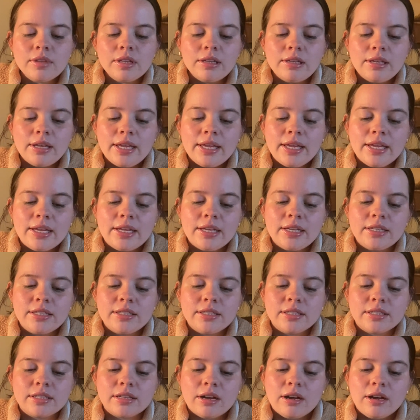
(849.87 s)

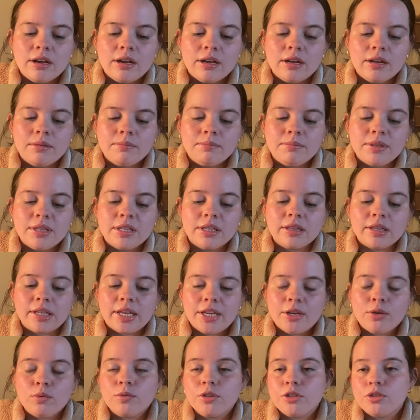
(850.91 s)
is The
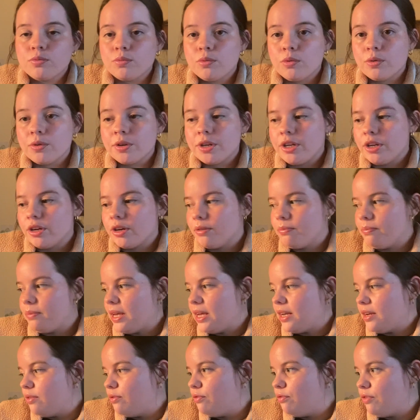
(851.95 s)
Language Warrior
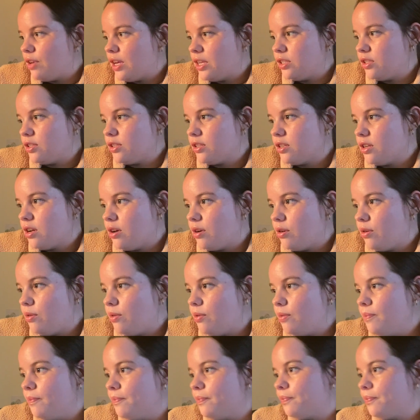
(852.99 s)
Manifesto.